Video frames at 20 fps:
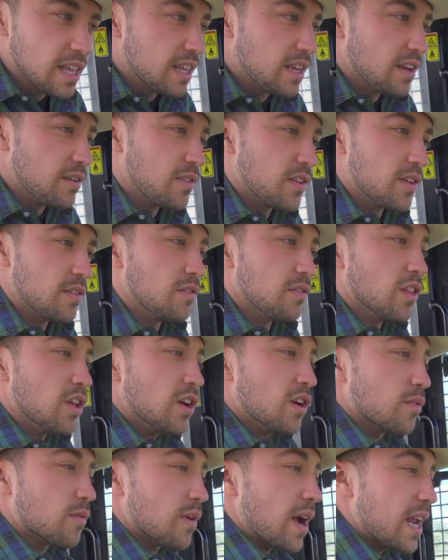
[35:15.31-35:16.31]
And if you
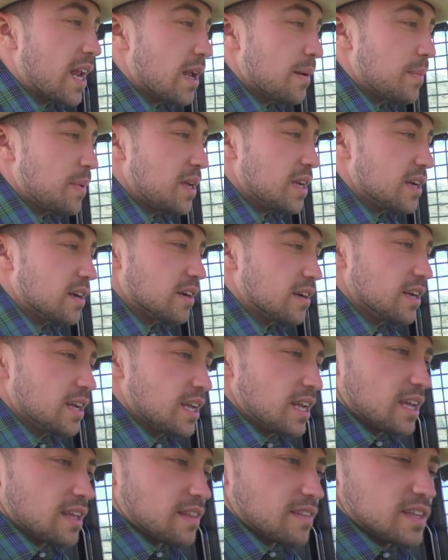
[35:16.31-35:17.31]
look right up here,
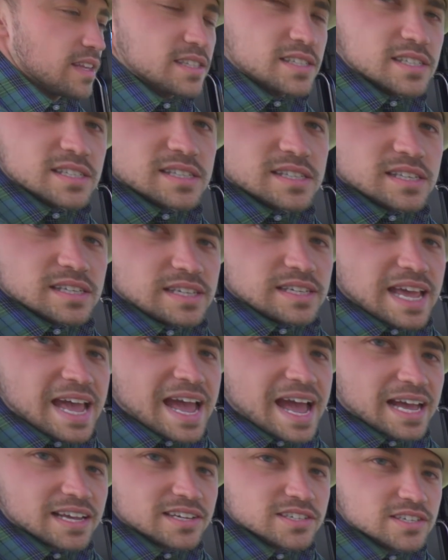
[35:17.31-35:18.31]
this is the
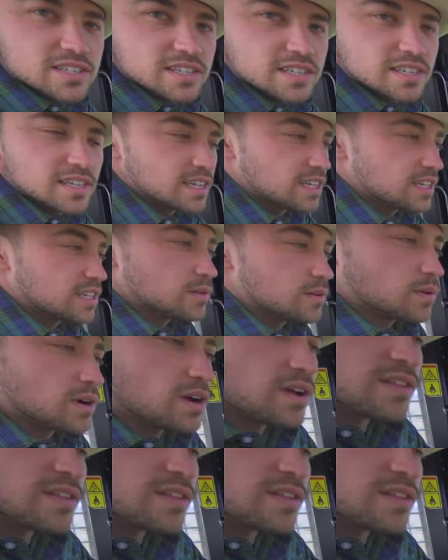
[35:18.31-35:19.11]
dash, where